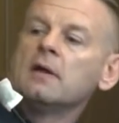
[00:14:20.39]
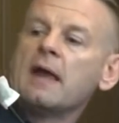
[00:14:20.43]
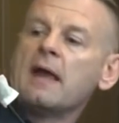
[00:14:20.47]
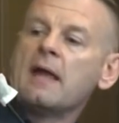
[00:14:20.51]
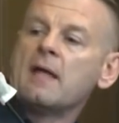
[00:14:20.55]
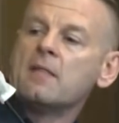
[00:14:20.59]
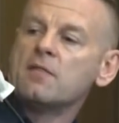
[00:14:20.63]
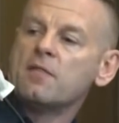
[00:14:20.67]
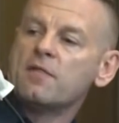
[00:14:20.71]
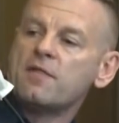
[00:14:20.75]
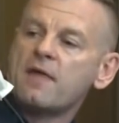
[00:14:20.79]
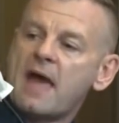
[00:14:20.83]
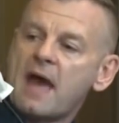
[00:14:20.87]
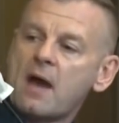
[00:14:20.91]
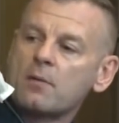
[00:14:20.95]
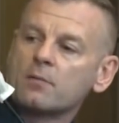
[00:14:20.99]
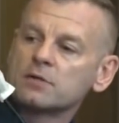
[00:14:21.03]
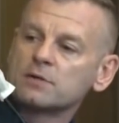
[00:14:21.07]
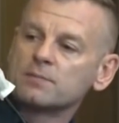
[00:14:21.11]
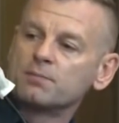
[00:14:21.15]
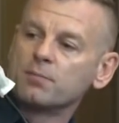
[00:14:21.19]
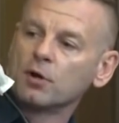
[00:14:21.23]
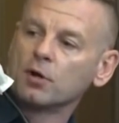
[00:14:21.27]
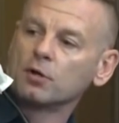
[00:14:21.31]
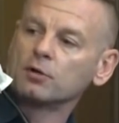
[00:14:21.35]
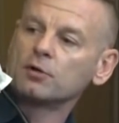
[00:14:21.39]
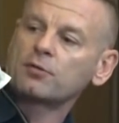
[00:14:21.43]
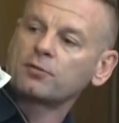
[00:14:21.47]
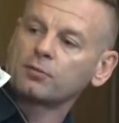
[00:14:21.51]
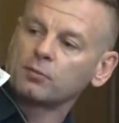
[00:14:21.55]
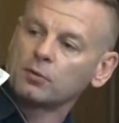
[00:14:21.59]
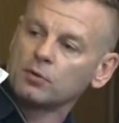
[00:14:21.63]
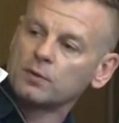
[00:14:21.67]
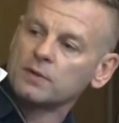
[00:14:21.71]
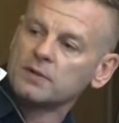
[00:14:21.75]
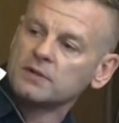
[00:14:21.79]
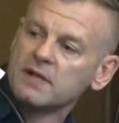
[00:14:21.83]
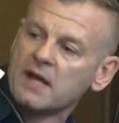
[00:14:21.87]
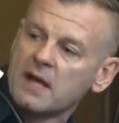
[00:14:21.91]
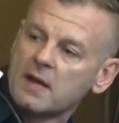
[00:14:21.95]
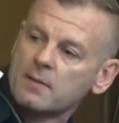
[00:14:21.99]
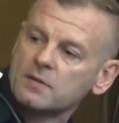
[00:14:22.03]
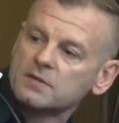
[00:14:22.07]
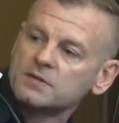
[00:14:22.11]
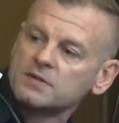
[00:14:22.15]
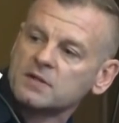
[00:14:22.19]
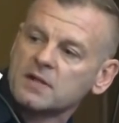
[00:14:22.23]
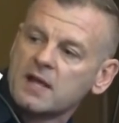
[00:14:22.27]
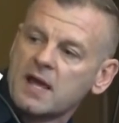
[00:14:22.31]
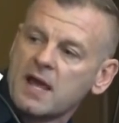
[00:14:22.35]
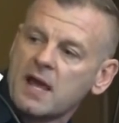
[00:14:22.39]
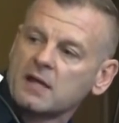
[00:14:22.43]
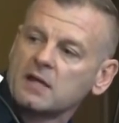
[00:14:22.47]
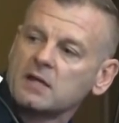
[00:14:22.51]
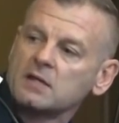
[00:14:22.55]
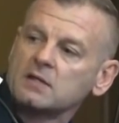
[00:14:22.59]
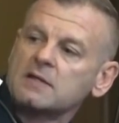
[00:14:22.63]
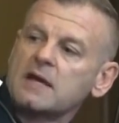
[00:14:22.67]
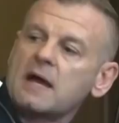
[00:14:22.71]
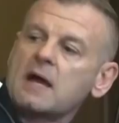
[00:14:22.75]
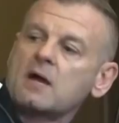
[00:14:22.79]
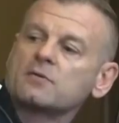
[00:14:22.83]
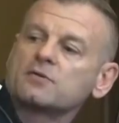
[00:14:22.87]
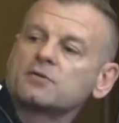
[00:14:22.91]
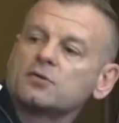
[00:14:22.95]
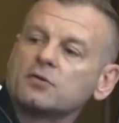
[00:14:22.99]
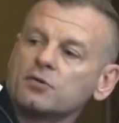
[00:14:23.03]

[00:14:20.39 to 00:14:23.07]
and that was burned through and damaged and hanging down.